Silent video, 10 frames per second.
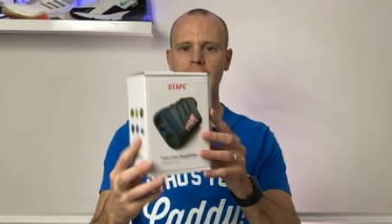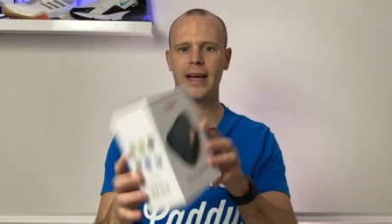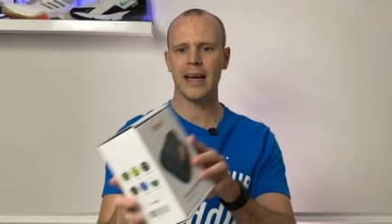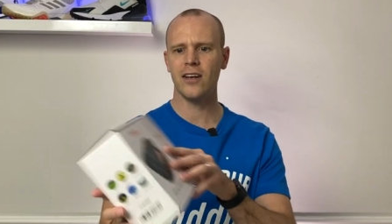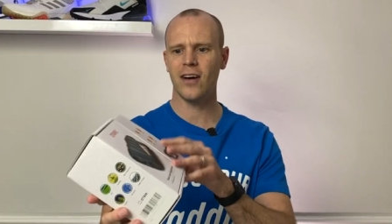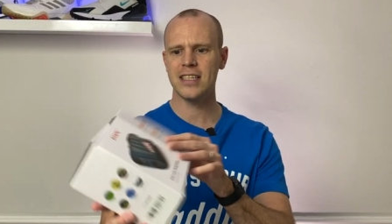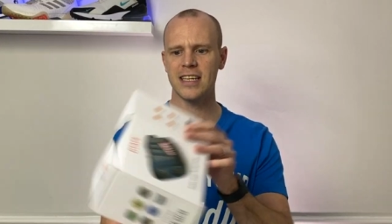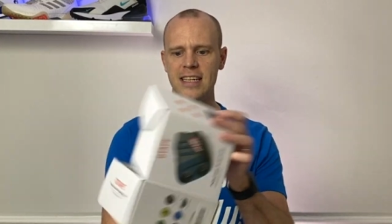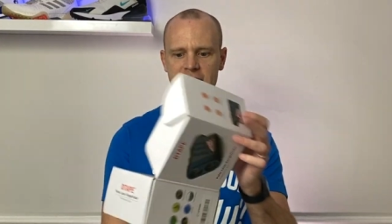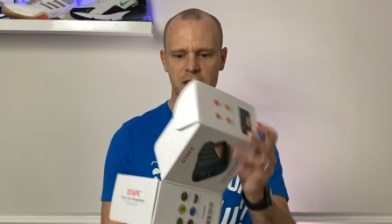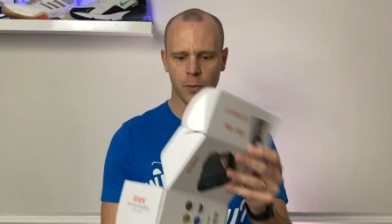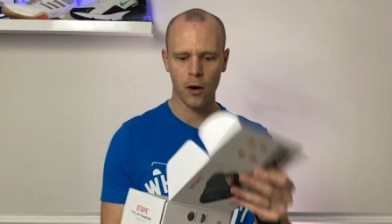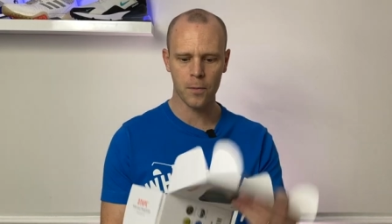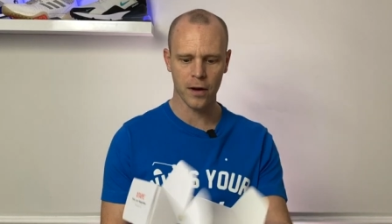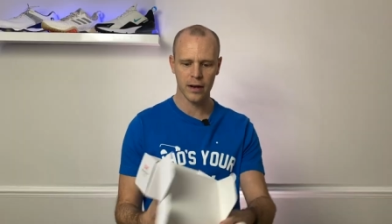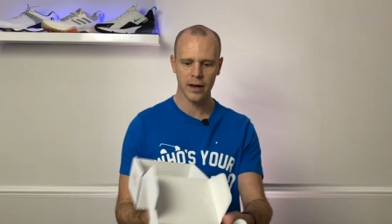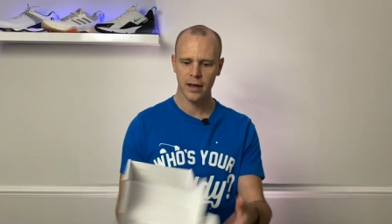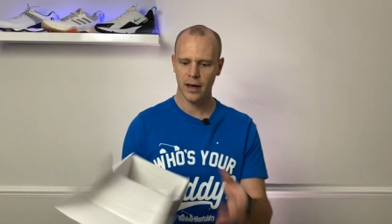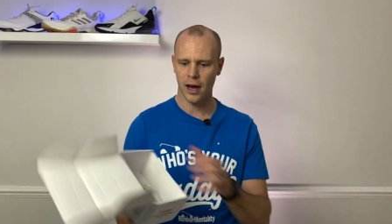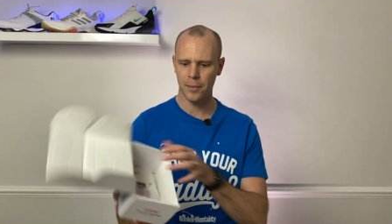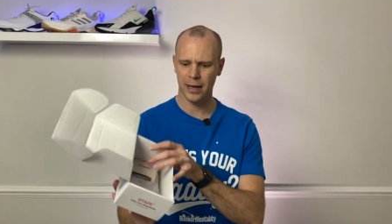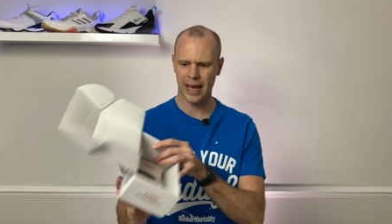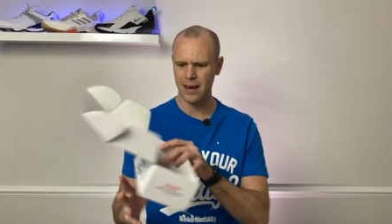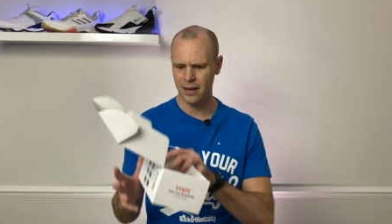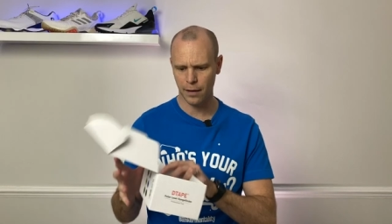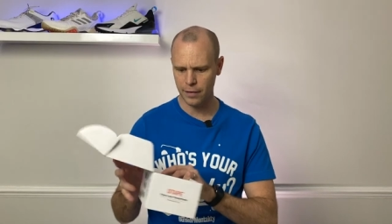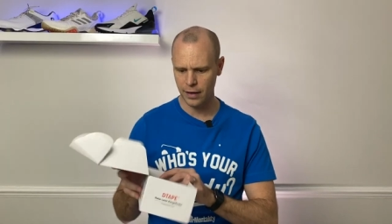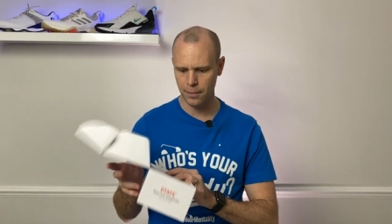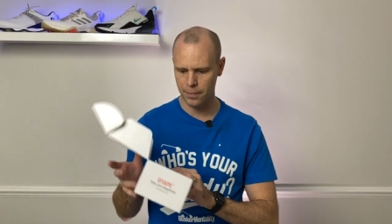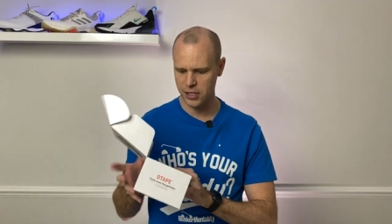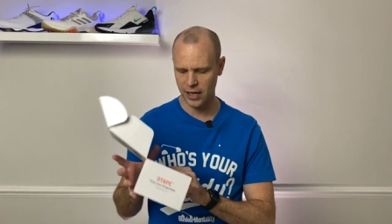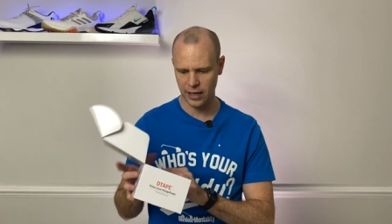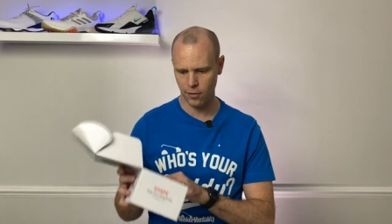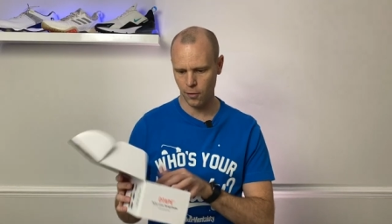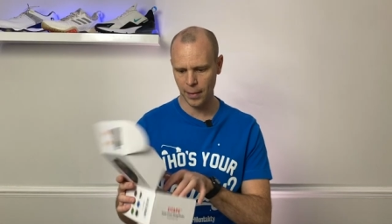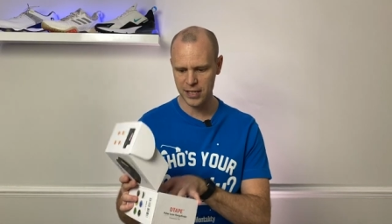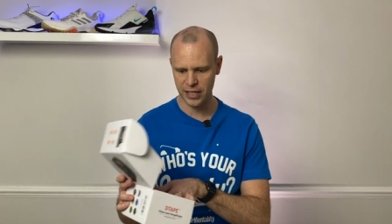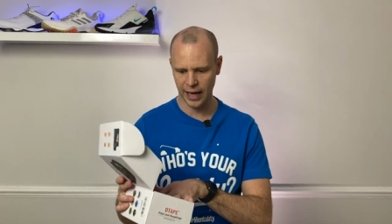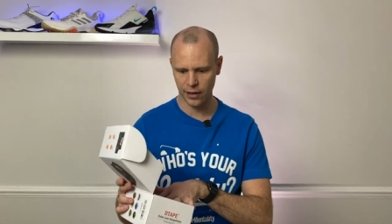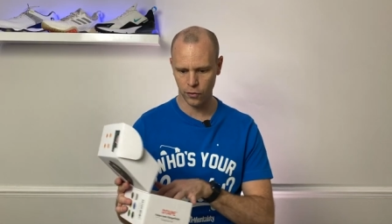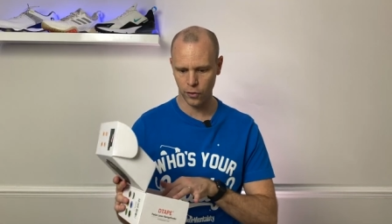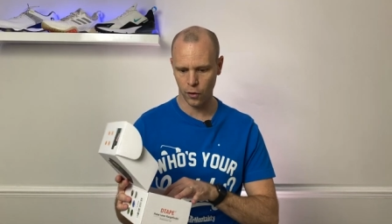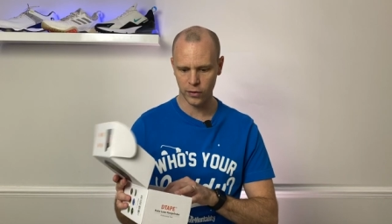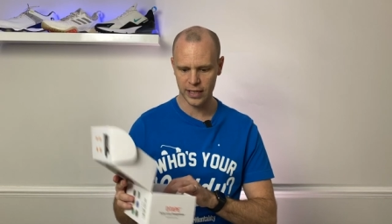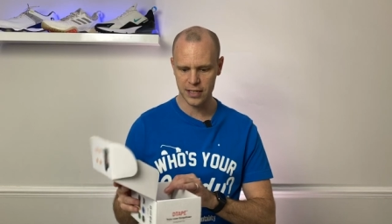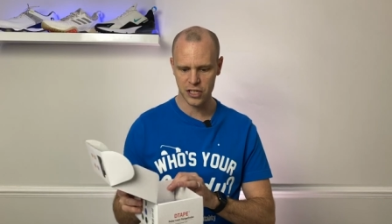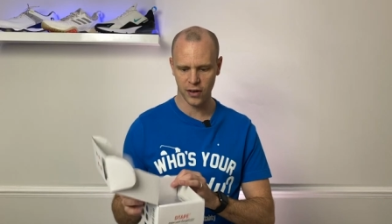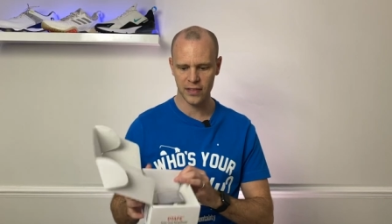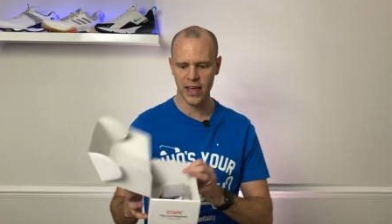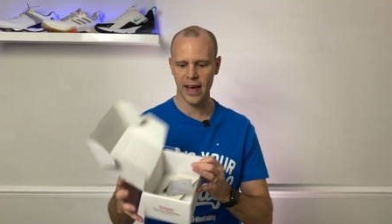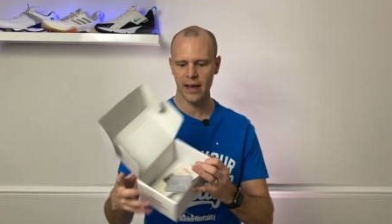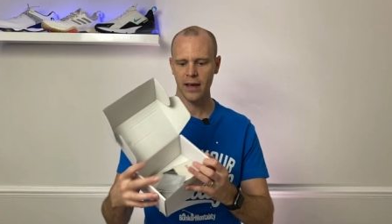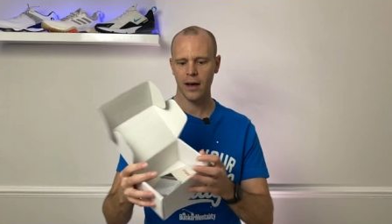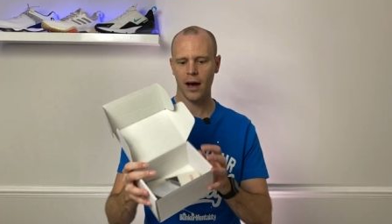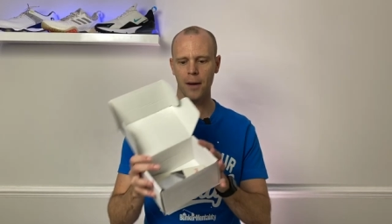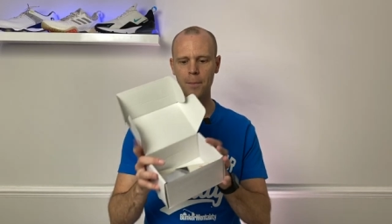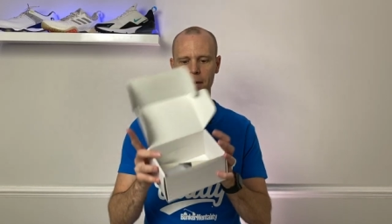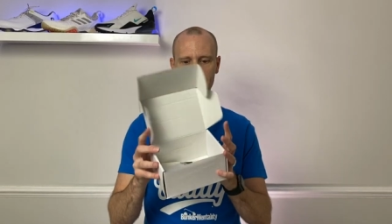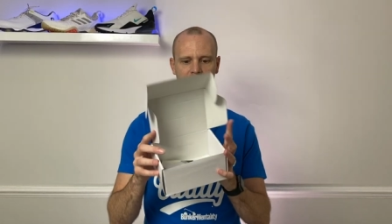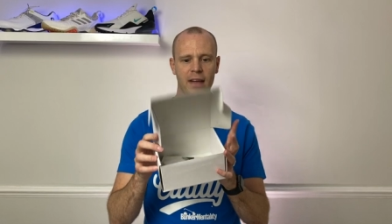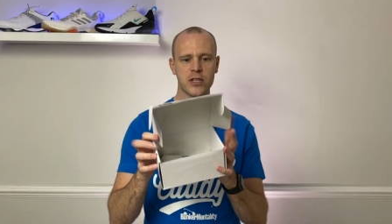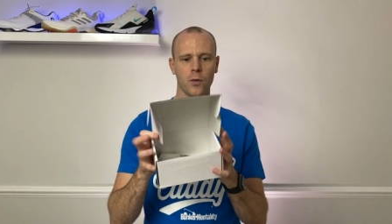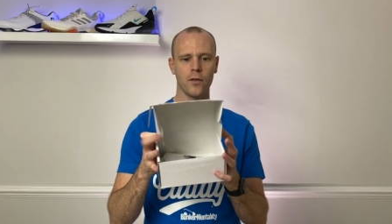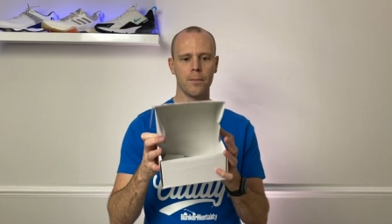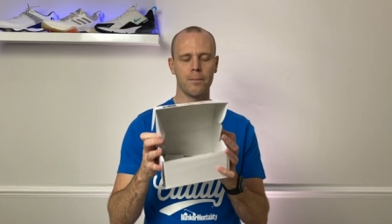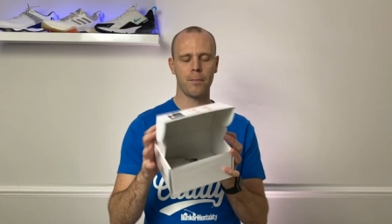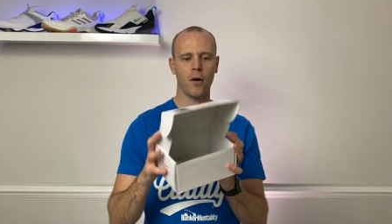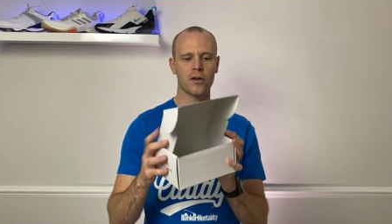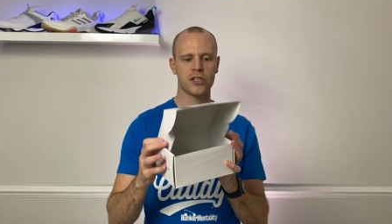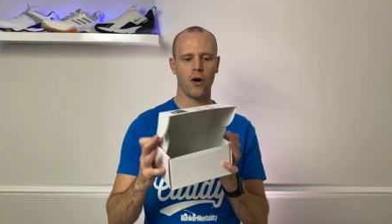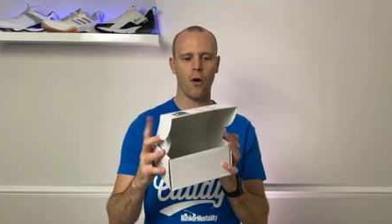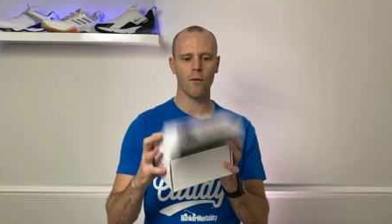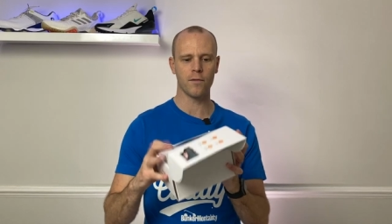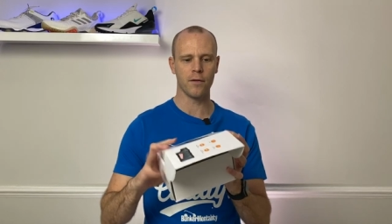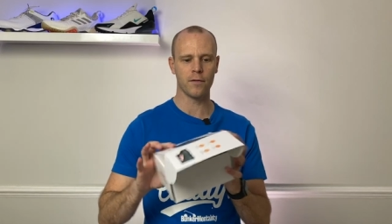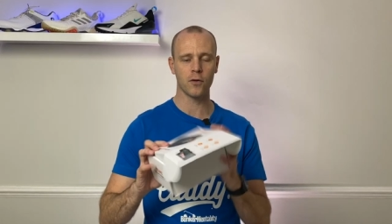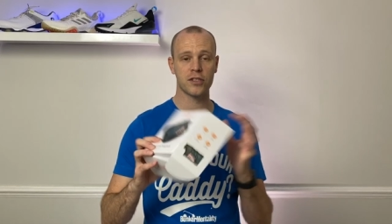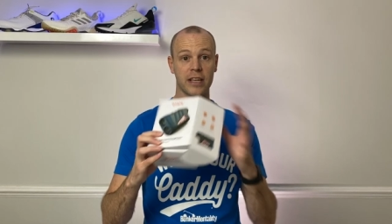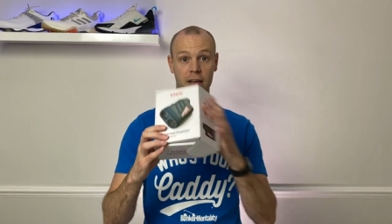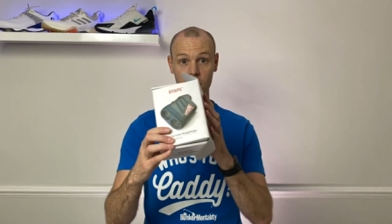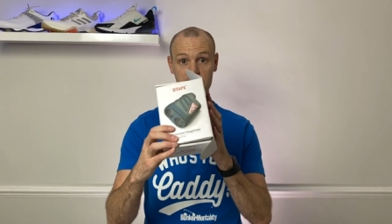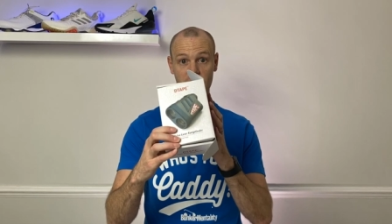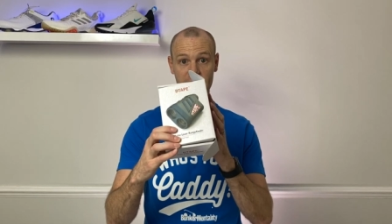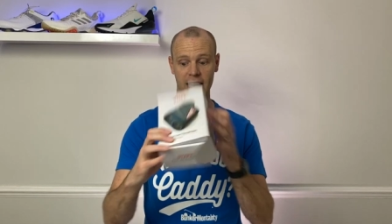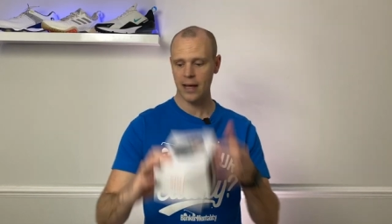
Again, nice and easy to open. Um, again, nothing in particular or amazing going on on the inside there. Um, but yeah, that's what the box of the Vorstick looks like.